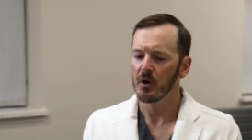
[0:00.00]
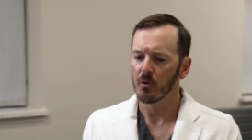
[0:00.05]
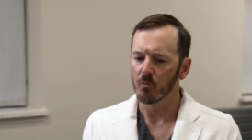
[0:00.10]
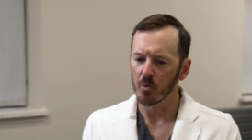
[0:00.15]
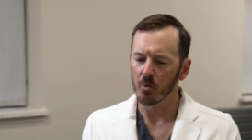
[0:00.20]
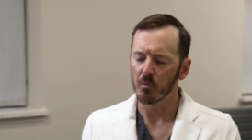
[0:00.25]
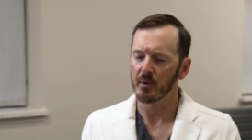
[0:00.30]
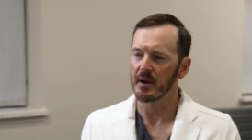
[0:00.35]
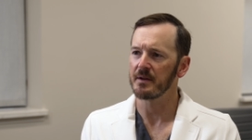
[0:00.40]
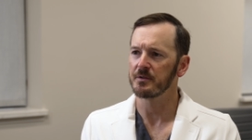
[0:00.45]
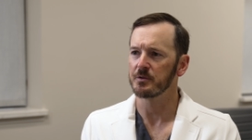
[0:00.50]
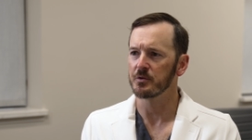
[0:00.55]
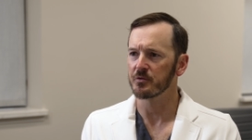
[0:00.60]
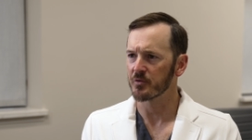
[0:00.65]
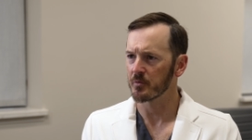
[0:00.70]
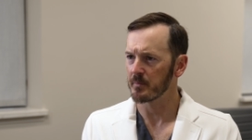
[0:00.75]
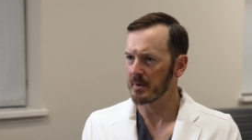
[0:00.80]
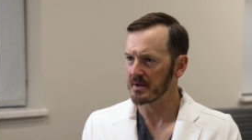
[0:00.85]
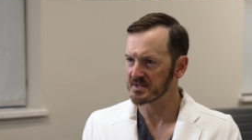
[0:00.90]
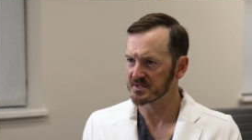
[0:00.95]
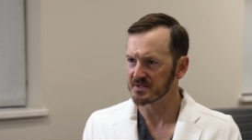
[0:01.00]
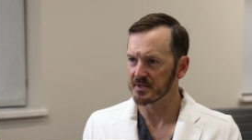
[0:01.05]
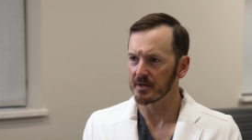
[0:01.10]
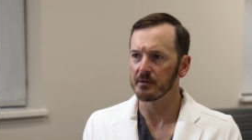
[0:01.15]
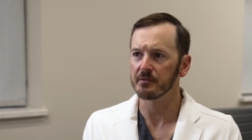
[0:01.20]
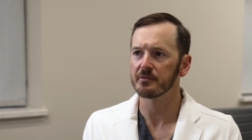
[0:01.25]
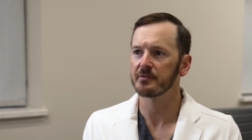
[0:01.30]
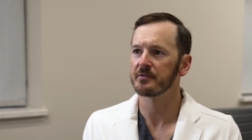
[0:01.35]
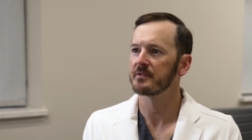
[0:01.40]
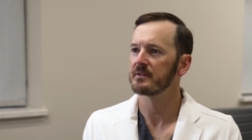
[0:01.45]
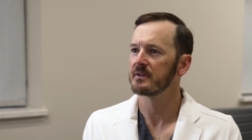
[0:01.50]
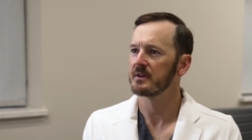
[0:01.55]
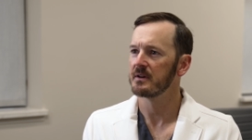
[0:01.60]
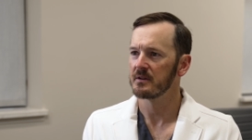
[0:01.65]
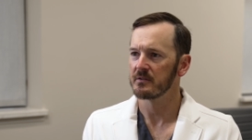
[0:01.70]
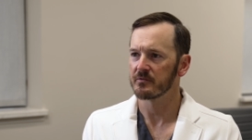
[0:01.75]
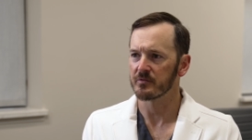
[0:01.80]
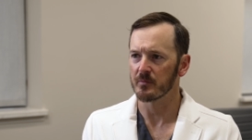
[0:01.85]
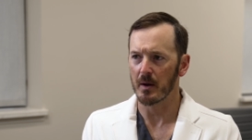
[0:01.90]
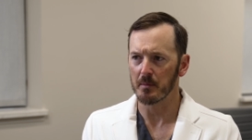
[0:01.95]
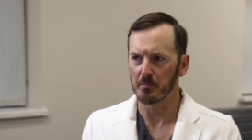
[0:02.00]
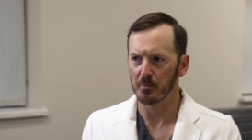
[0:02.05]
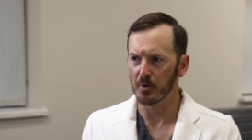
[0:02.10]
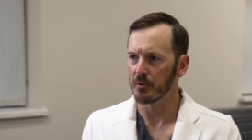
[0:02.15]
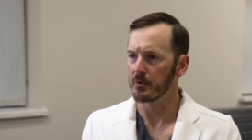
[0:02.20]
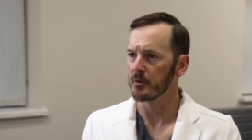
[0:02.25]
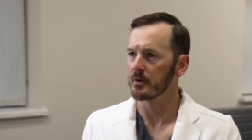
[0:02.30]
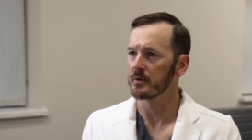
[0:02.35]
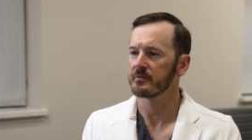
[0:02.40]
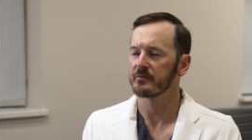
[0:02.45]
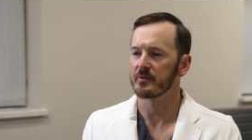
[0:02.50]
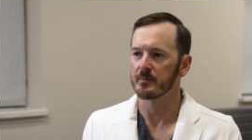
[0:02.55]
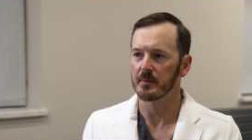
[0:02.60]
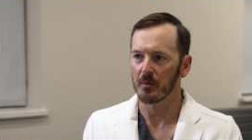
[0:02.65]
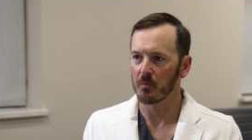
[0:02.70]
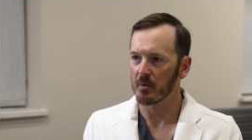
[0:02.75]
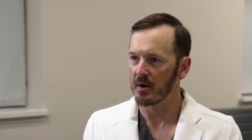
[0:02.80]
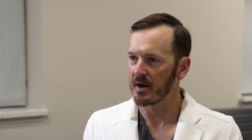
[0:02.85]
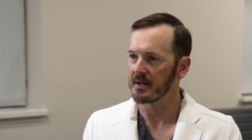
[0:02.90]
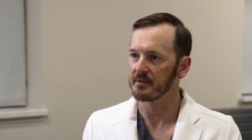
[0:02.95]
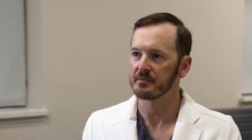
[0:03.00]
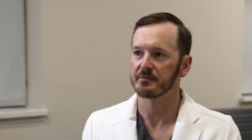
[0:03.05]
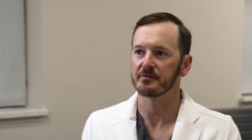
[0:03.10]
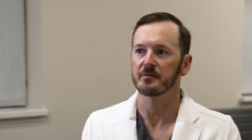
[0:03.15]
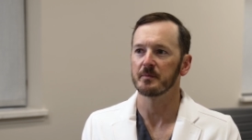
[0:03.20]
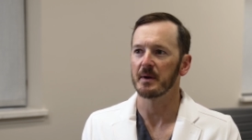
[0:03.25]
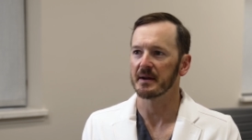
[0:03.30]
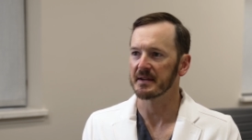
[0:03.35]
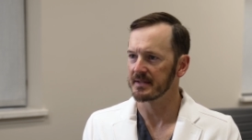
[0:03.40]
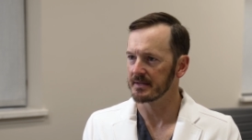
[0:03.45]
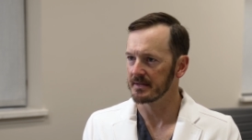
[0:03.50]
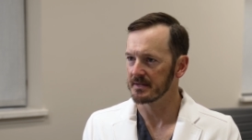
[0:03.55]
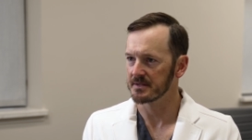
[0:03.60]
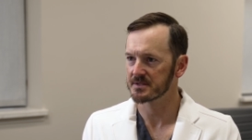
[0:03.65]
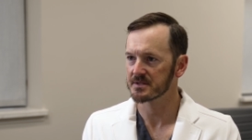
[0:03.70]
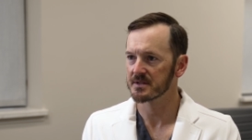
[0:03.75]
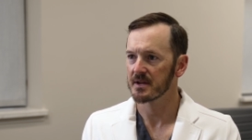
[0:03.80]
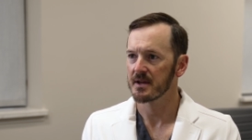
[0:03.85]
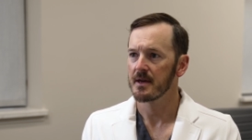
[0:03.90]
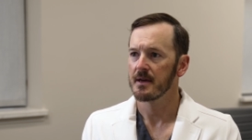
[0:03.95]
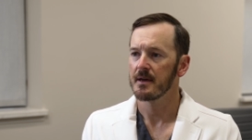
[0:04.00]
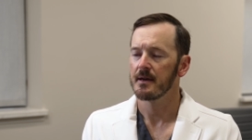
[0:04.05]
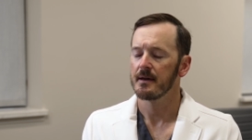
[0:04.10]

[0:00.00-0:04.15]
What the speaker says: what would I do for myself, for my brother, for my wife, for my kids.